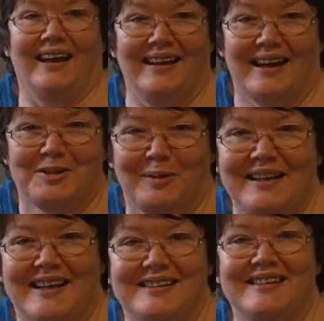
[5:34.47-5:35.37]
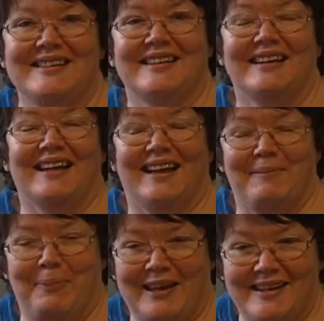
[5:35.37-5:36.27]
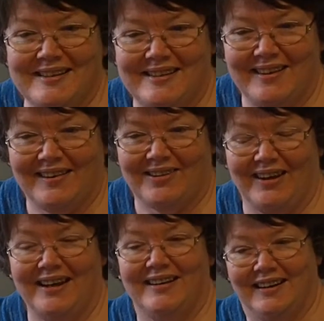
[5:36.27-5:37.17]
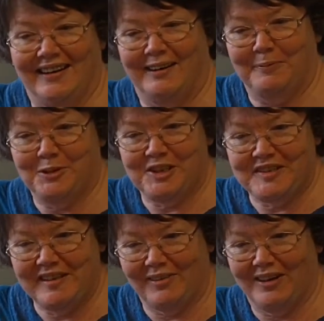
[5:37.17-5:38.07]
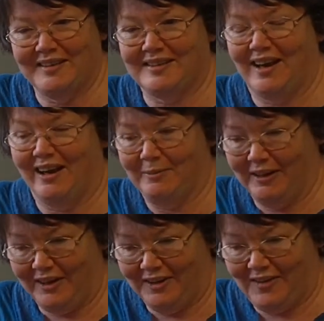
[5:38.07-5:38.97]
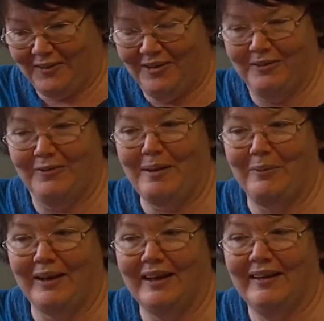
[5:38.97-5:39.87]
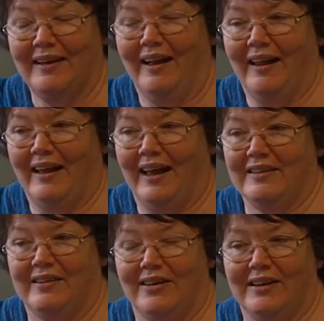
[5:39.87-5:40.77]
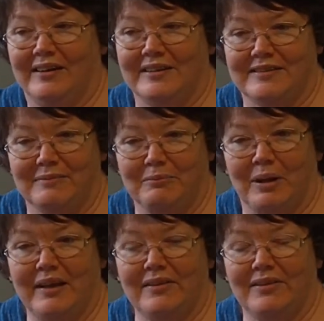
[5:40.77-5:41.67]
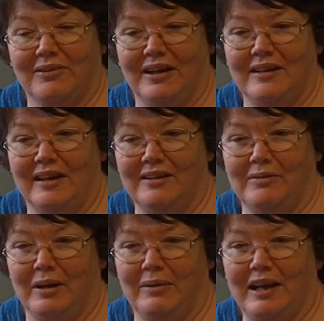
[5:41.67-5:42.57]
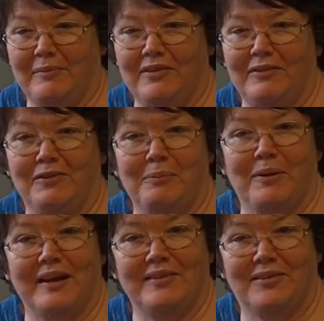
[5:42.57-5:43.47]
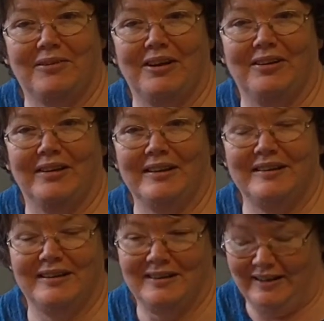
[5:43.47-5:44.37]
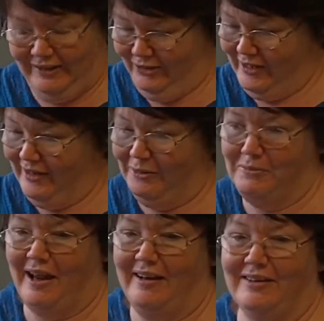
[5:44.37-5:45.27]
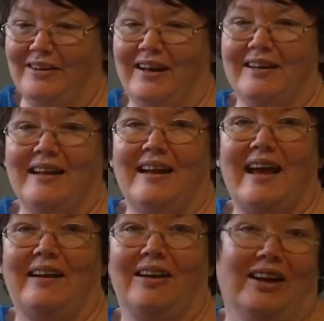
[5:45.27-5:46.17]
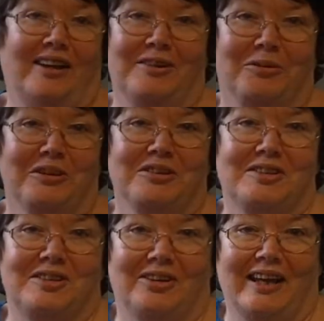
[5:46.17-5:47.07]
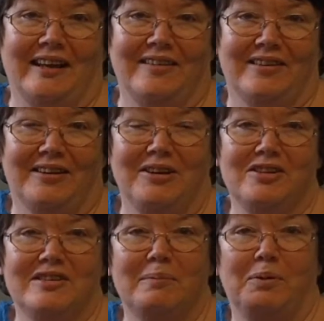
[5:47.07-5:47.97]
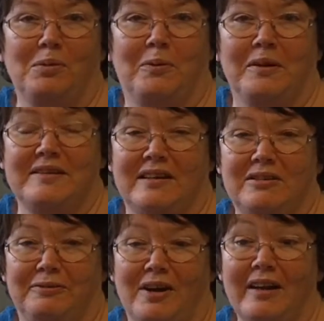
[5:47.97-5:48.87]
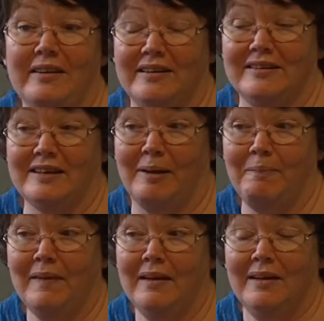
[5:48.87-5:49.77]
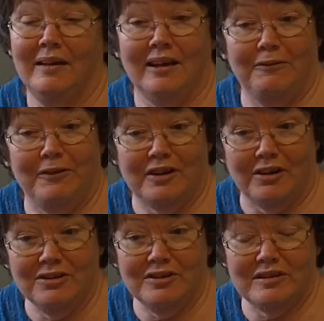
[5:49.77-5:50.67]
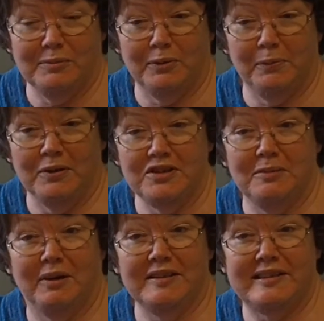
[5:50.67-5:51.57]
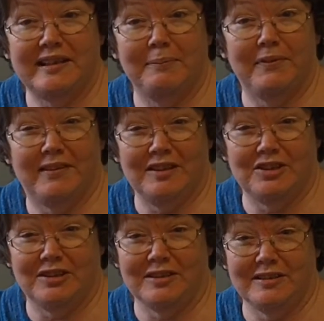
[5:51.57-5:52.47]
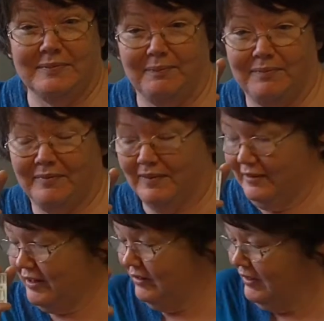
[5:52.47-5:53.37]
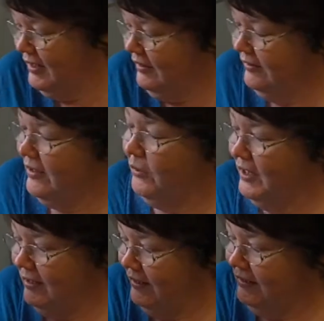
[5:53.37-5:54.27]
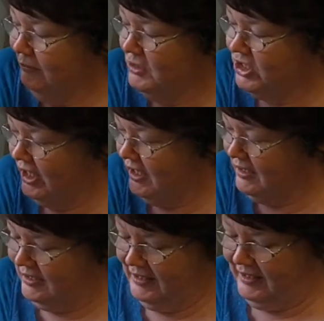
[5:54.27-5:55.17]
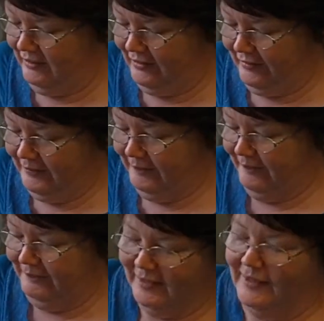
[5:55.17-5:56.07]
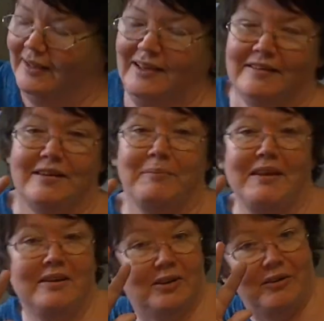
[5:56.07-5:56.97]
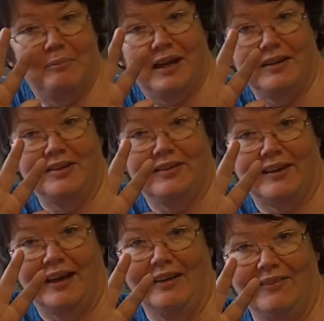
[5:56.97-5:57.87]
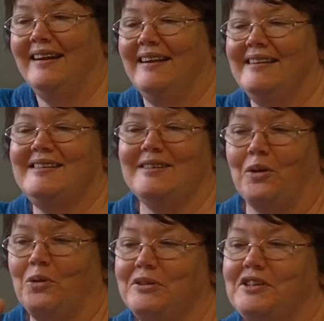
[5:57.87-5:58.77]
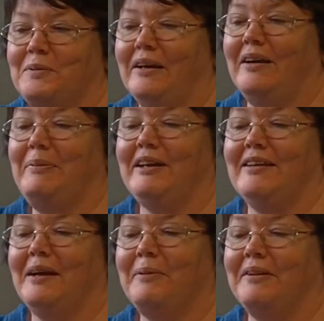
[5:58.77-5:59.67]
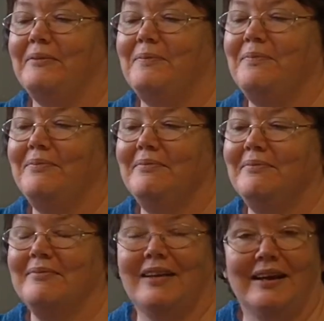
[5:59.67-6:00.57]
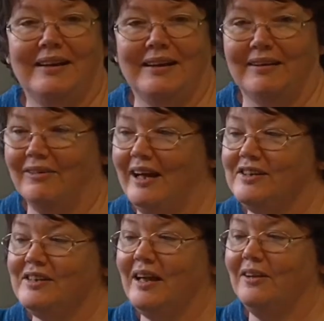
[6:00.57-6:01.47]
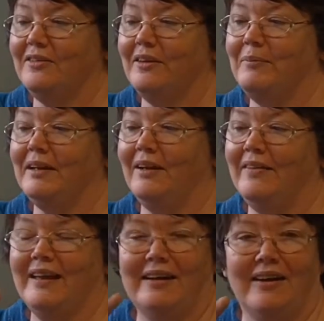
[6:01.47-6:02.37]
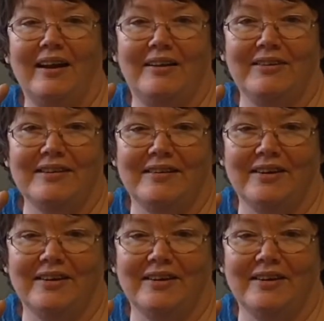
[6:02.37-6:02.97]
It actually doesn't pierce the thread, it pushes the thread aside when it goes through the fabric, and so that it doesn't break the thread. Now you know what happens if you break the thread on a knitted? You get a run, you get a ladder like you do on your stockings. So use the ball points, and you'll find that if you don't use the ball points you might skip stitches. So sewing machine needles, something your grandma used to have. This is a gorgeous one. I picked it up at a garage sale or something like that, and I love it. It's a